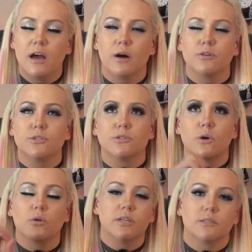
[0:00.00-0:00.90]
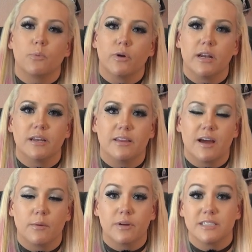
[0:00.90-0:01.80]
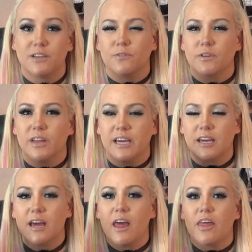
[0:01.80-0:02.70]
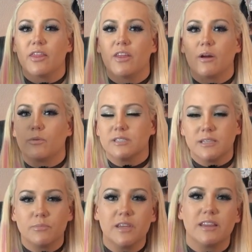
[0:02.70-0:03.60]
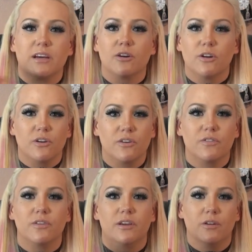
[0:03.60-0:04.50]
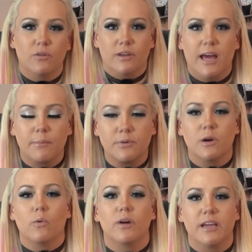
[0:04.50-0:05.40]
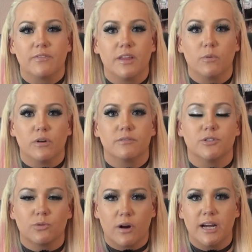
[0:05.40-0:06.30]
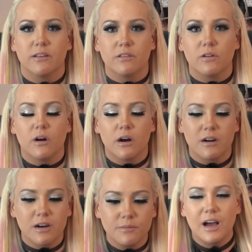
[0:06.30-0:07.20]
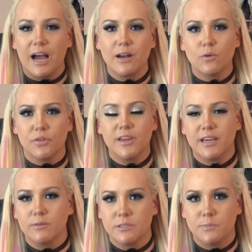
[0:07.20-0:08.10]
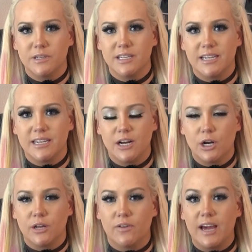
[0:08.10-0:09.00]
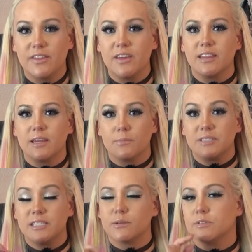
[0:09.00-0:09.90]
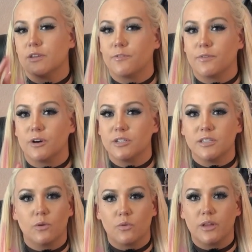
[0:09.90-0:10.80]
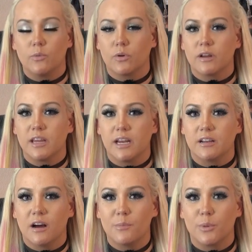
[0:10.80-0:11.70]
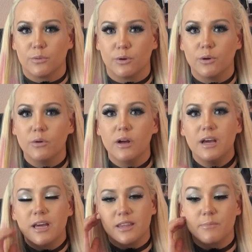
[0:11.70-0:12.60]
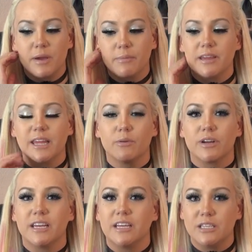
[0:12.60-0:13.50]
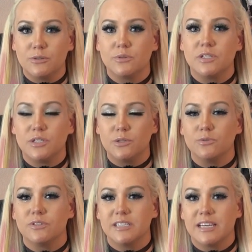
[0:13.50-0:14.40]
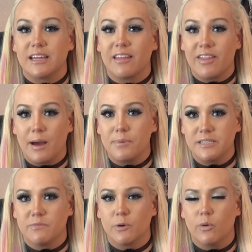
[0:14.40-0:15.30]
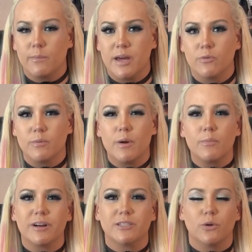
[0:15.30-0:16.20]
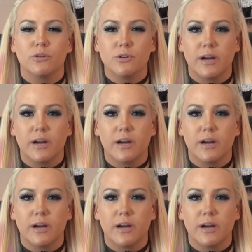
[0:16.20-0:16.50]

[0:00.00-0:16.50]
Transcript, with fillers: I was so disappointed in that because I feel like there was something that could have, you know, kept going if they would have tried a little harder. I don't think it was building a narrative. I think that since it was the first and only word that had come through, that maybe they were getting used to using that piece of equipment. Remember, I told you